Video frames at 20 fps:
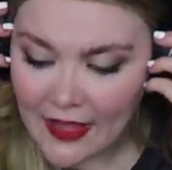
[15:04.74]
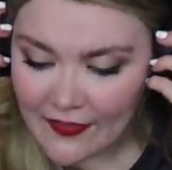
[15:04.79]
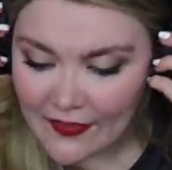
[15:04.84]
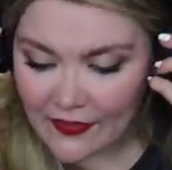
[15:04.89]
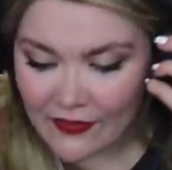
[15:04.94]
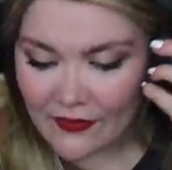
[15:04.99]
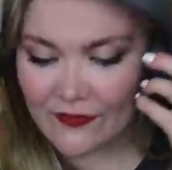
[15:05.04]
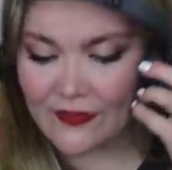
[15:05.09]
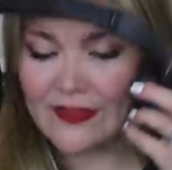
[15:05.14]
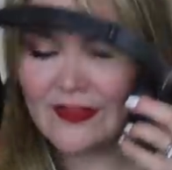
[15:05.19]

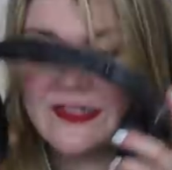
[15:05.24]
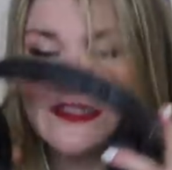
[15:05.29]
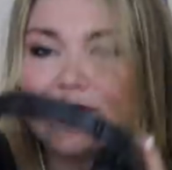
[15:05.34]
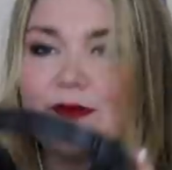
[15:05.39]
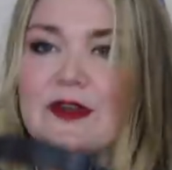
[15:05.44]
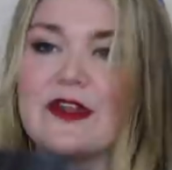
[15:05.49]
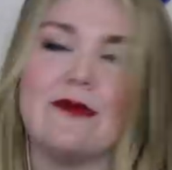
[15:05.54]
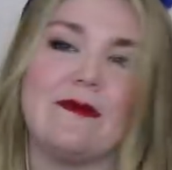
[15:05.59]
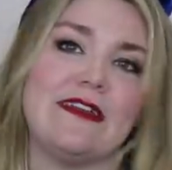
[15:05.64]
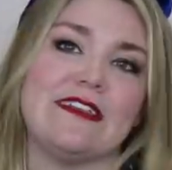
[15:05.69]
The other thing that's
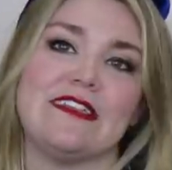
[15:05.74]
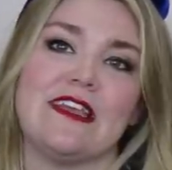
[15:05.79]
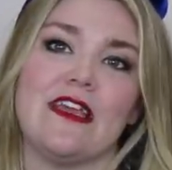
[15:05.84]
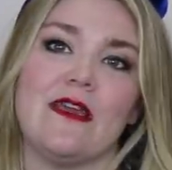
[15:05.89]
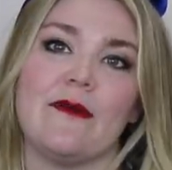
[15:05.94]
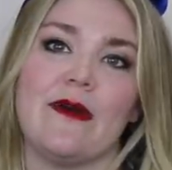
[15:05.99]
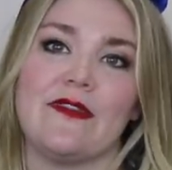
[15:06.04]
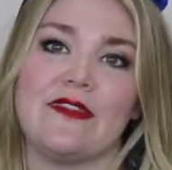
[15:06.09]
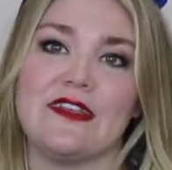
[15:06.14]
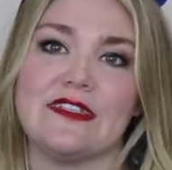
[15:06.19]
pretty
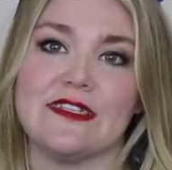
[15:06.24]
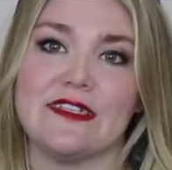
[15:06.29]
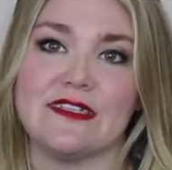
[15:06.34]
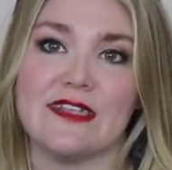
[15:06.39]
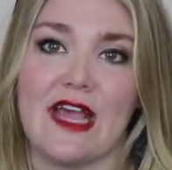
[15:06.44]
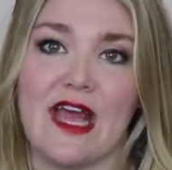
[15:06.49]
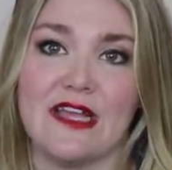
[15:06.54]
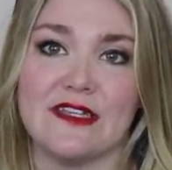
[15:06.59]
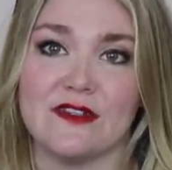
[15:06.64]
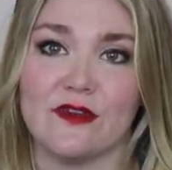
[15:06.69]
amazing about these
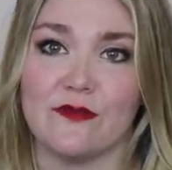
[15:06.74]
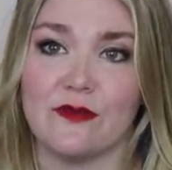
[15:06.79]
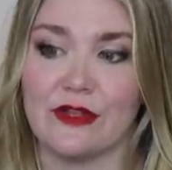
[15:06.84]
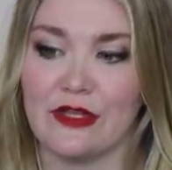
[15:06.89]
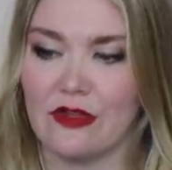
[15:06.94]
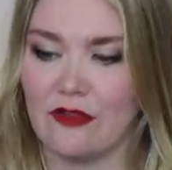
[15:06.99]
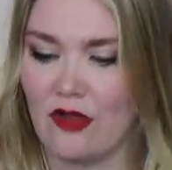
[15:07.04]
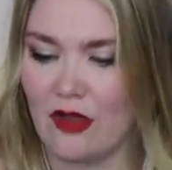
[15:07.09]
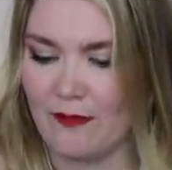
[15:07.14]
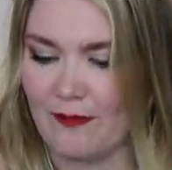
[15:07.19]
is it has a
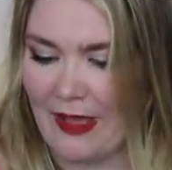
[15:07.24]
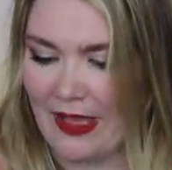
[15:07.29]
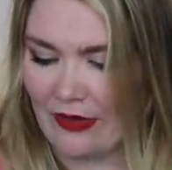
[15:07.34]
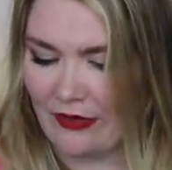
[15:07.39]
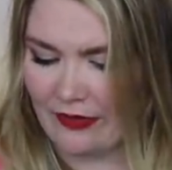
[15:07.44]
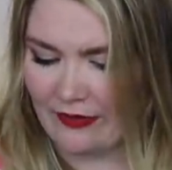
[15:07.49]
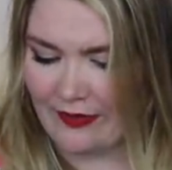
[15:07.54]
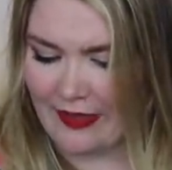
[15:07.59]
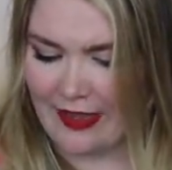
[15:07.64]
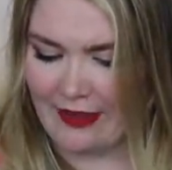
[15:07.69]
really long
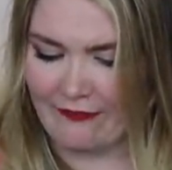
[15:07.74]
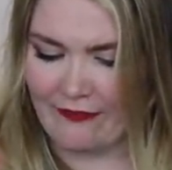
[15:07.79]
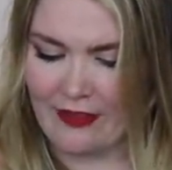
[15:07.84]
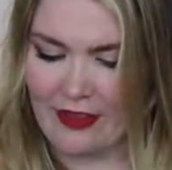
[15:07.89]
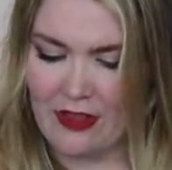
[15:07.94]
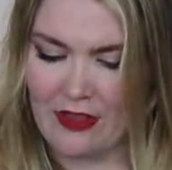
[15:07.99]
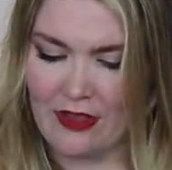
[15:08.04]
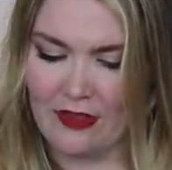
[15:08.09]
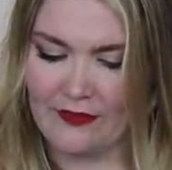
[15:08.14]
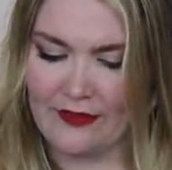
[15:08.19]
battery life.
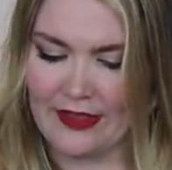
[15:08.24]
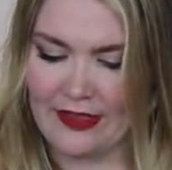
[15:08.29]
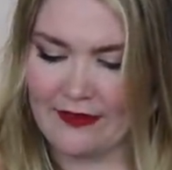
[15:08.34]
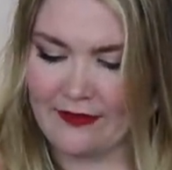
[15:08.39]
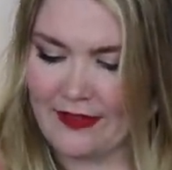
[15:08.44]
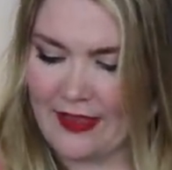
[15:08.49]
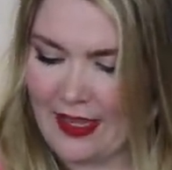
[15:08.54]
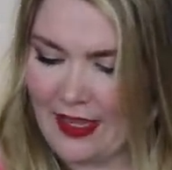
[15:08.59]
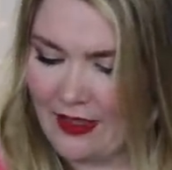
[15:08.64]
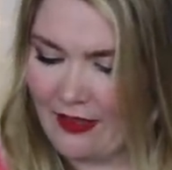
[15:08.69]
Like
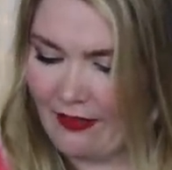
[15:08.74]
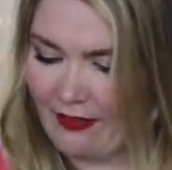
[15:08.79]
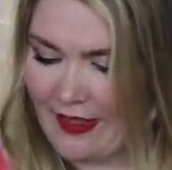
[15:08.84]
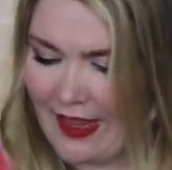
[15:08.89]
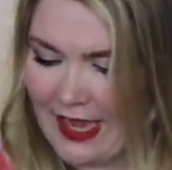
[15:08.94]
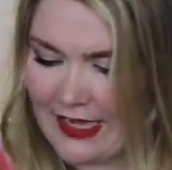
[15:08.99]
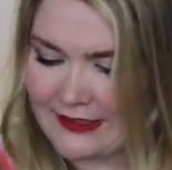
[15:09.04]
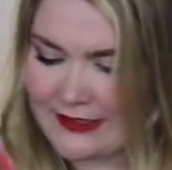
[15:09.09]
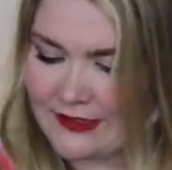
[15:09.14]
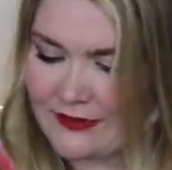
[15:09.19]
they
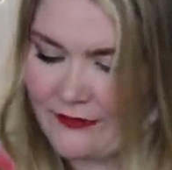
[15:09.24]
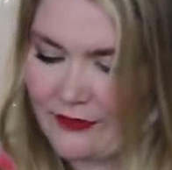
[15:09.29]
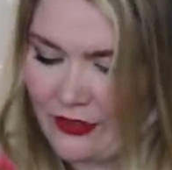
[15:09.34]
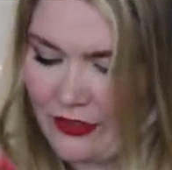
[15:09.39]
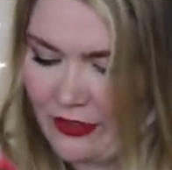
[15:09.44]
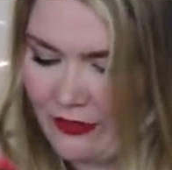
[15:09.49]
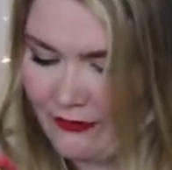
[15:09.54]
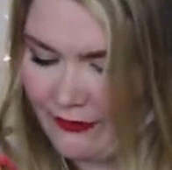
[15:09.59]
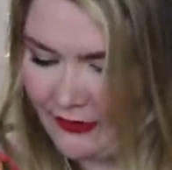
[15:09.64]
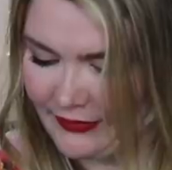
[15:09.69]
last
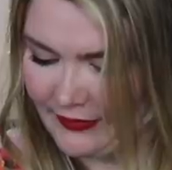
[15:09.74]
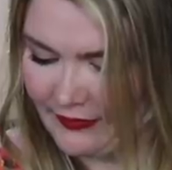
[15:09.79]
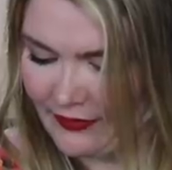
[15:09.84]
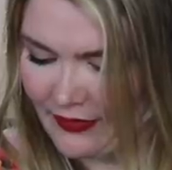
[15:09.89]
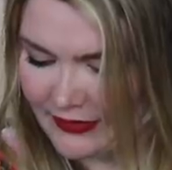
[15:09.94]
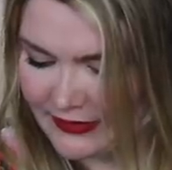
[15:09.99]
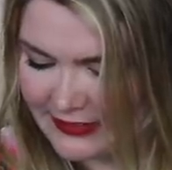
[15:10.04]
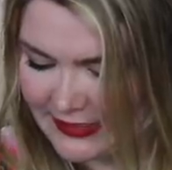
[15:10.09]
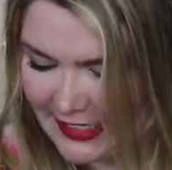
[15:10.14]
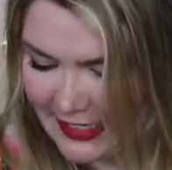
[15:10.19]
for a really
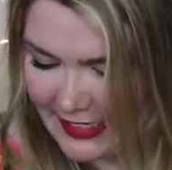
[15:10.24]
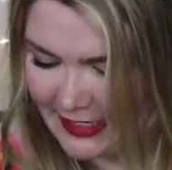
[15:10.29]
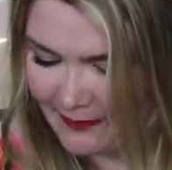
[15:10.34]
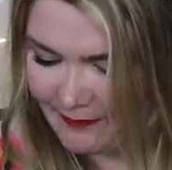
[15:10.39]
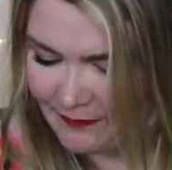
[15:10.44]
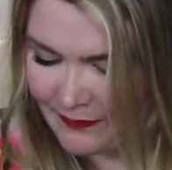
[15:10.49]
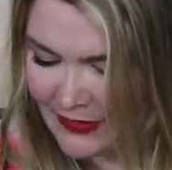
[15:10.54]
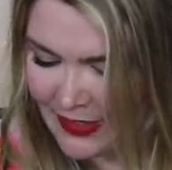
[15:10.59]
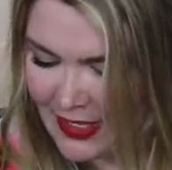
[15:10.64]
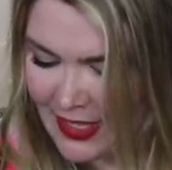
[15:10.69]
long
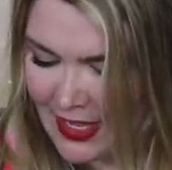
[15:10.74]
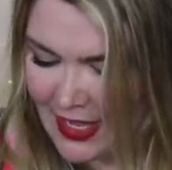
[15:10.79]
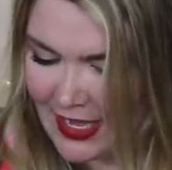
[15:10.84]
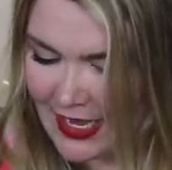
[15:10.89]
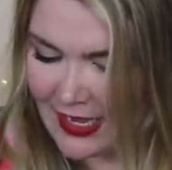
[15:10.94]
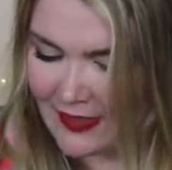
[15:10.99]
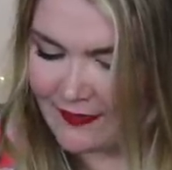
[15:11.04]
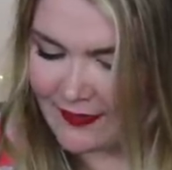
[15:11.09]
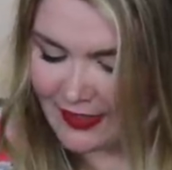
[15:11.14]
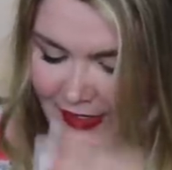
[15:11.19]
time.
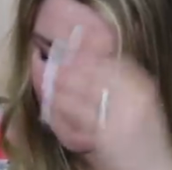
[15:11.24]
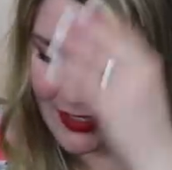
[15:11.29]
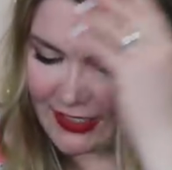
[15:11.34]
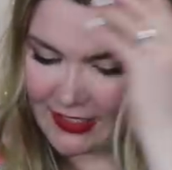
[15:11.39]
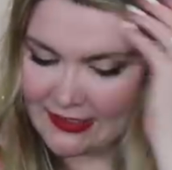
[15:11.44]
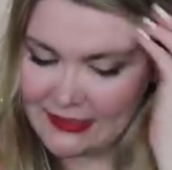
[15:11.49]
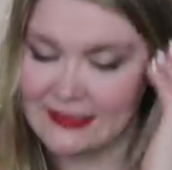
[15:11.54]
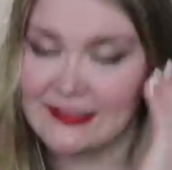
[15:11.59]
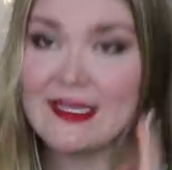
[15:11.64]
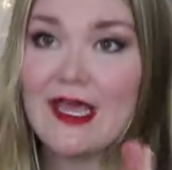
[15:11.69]
And then
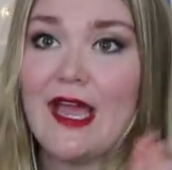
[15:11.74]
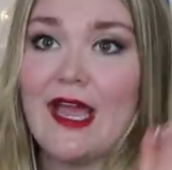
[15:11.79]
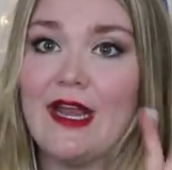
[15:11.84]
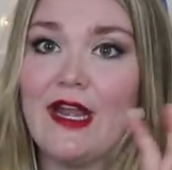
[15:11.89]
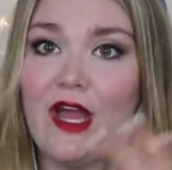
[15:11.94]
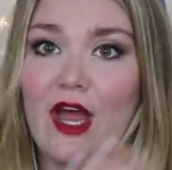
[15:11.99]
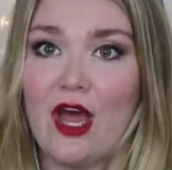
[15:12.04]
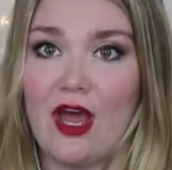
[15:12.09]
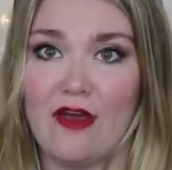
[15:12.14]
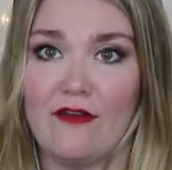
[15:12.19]

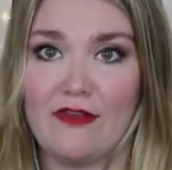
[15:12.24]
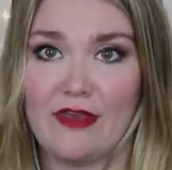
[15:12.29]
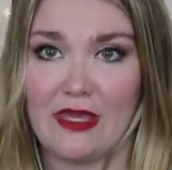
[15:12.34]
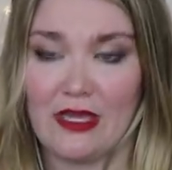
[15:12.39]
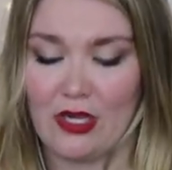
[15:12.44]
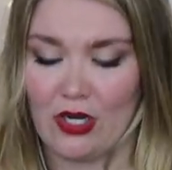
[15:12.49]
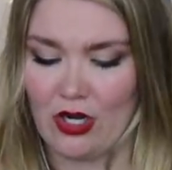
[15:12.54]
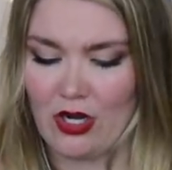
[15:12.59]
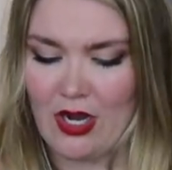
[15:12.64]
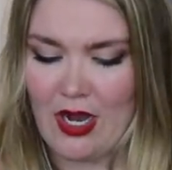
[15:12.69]
inside of
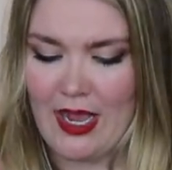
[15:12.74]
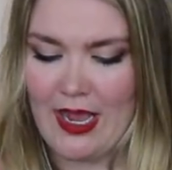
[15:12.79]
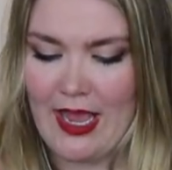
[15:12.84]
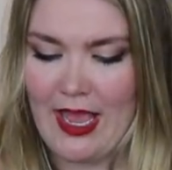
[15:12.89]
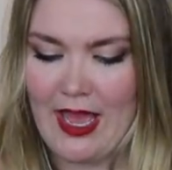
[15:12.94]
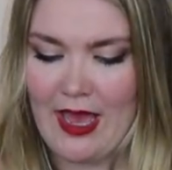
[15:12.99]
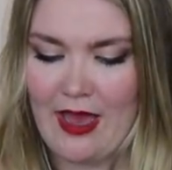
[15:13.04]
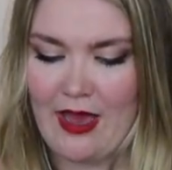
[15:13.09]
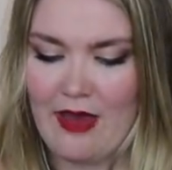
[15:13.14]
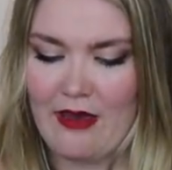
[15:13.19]
here, I
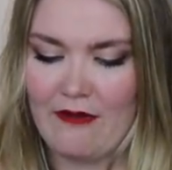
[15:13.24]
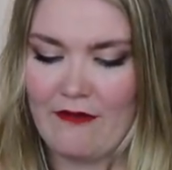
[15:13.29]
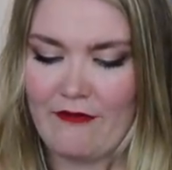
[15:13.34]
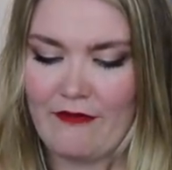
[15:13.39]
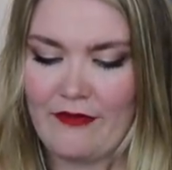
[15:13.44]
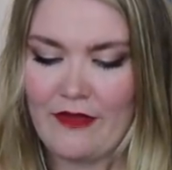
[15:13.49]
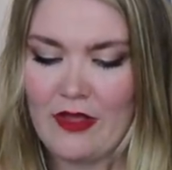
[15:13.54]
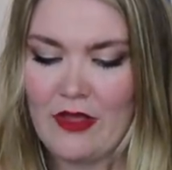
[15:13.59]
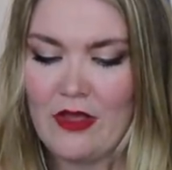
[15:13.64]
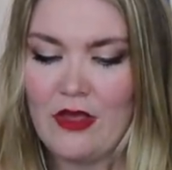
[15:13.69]

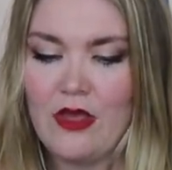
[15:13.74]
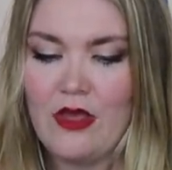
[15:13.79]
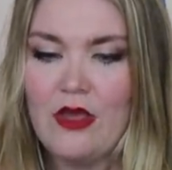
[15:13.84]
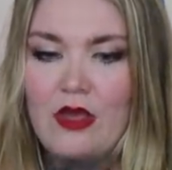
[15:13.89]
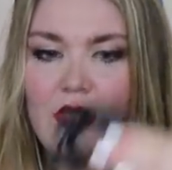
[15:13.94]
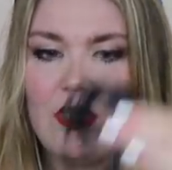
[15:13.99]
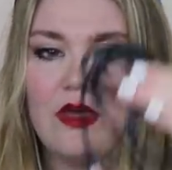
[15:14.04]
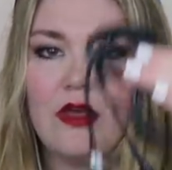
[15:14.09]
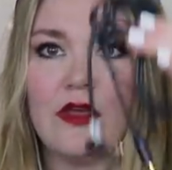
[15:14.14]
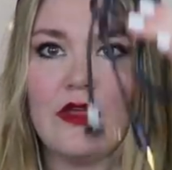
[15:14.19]
have
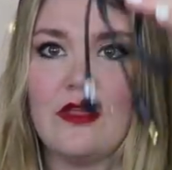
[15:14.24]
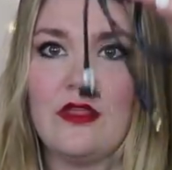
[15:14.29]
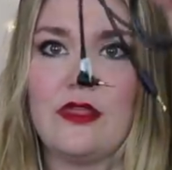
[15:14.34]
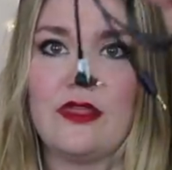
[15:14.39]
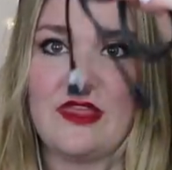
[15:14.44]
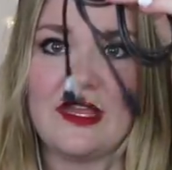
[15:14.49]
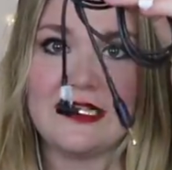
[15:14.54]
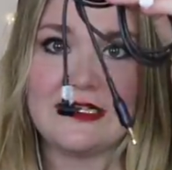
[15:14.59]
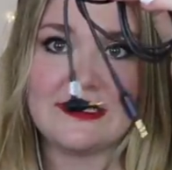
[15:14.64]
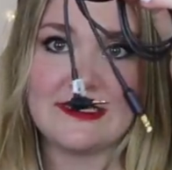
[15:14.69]

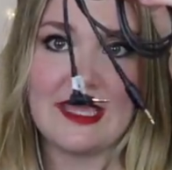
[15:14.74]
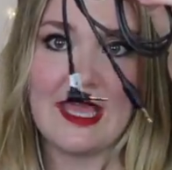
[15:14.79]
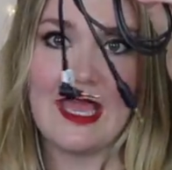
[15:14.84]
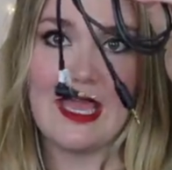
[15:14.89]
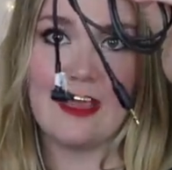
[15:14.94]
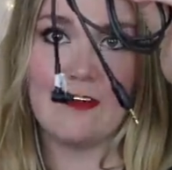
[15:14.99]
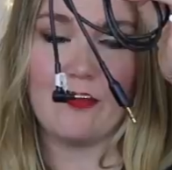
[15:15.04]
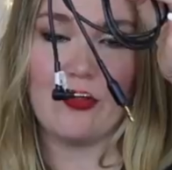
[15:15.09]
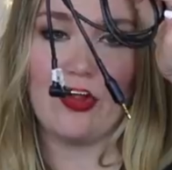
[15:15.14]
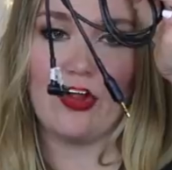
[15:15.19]
this
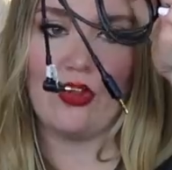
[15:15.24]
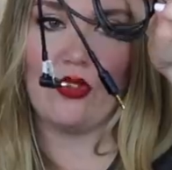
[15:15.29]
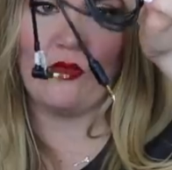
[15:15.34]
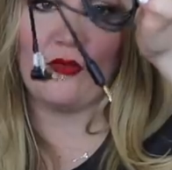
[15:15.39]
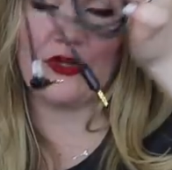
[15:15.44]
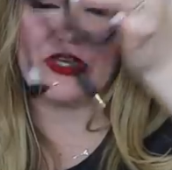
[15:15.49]
cable,